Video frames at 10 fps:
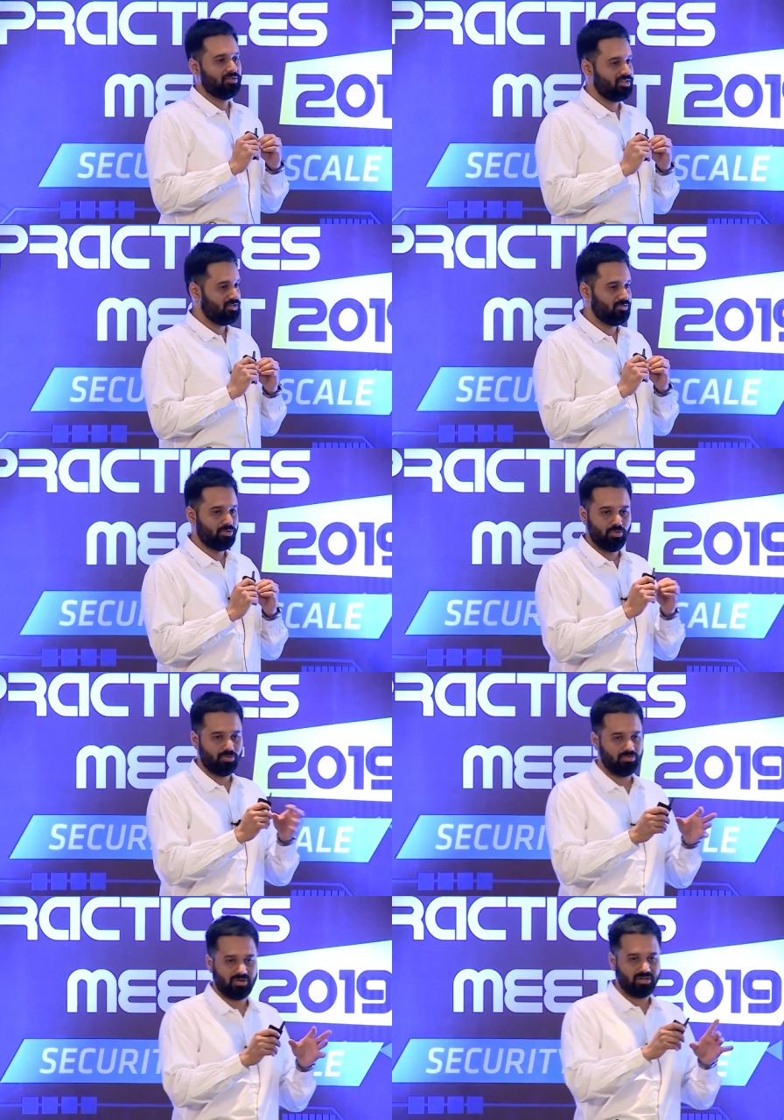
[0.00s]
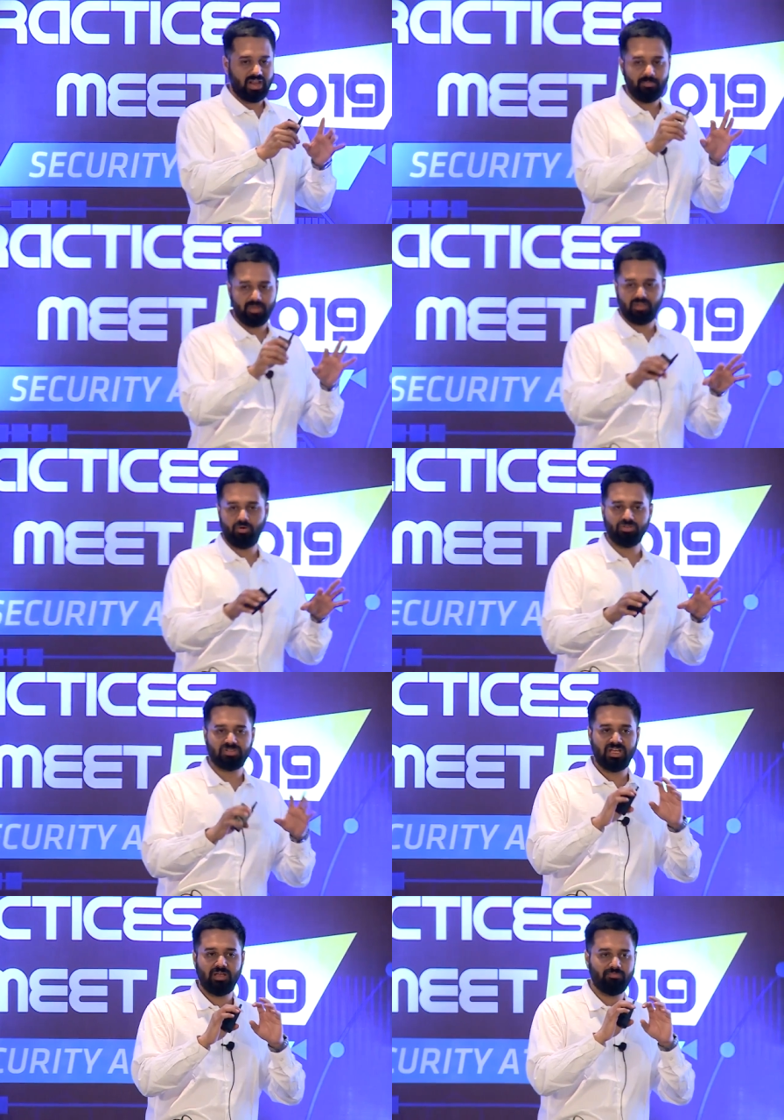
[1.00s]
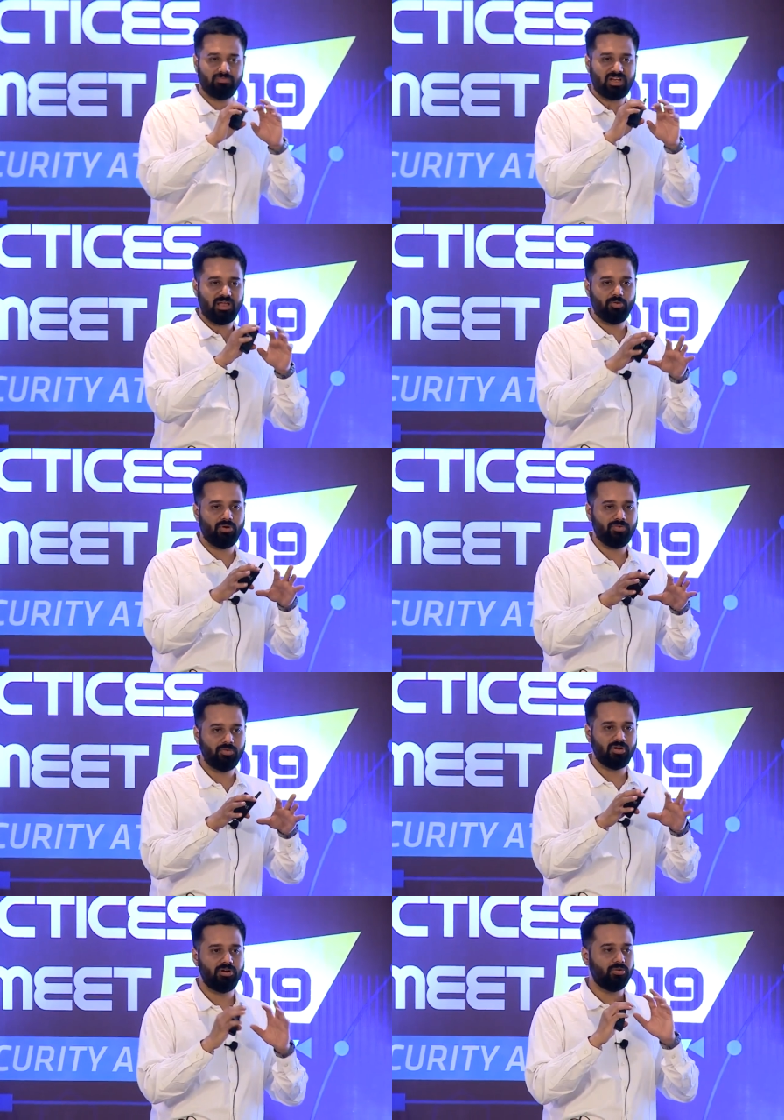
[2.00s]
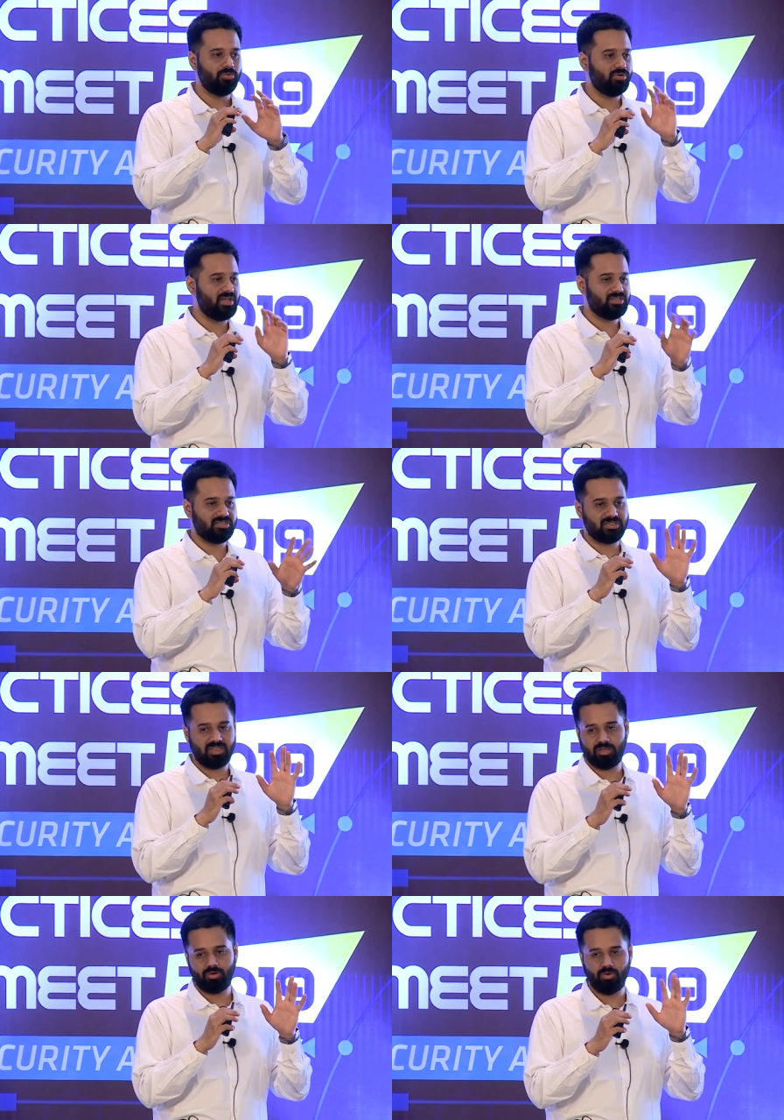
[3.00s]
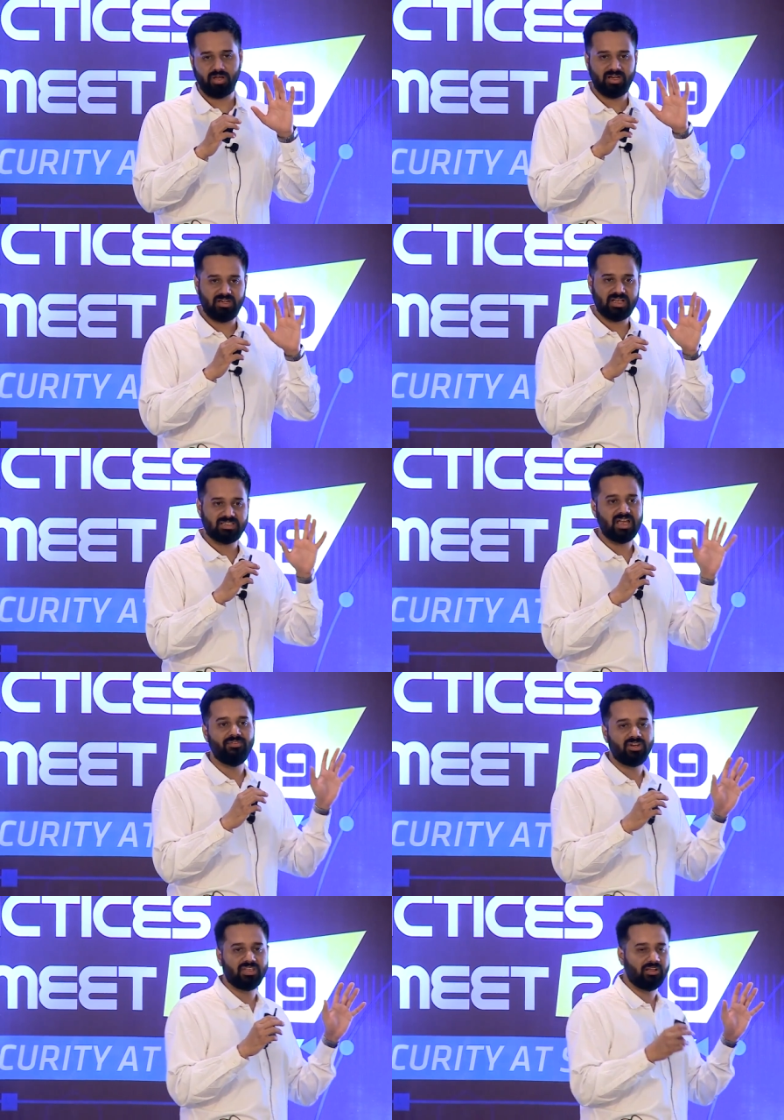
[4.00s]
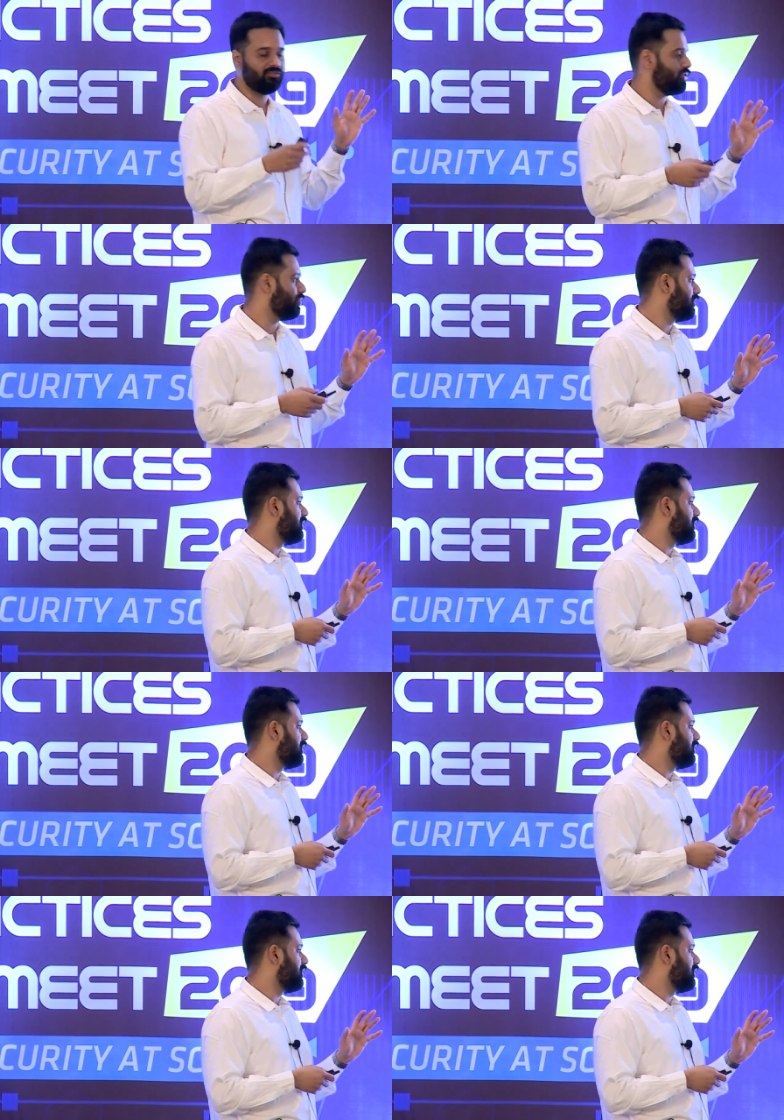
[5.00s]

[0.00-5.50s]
Just type in the host name, type in whatever you want to do, and just click go. And it does everything for you,